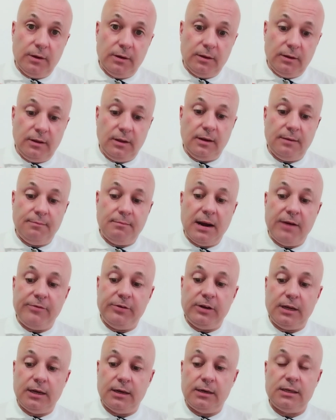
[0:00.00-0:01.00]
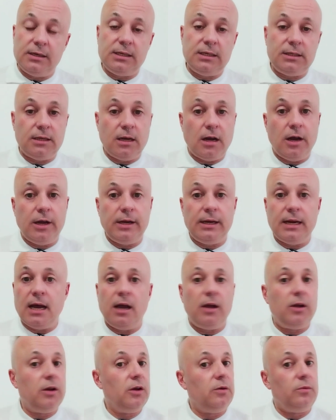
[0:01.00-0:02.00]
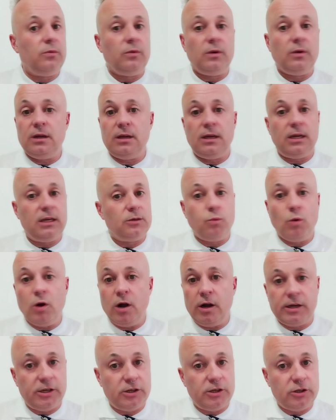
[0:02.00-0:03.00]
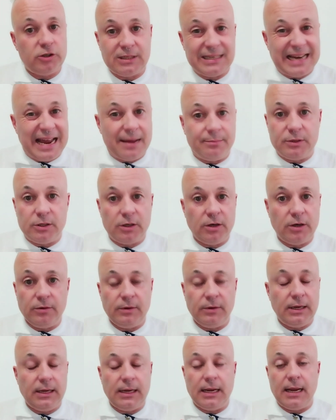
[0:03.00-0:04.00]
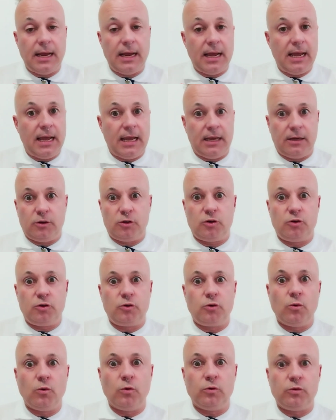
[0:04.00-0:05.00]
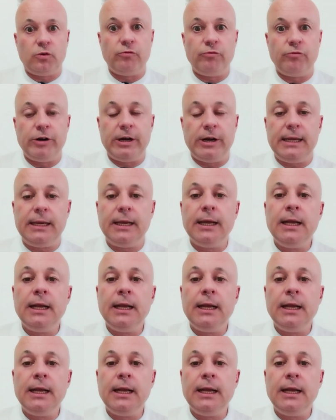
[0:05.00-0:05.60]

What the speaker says: the American designer, who his work is just absolutely extraordinary.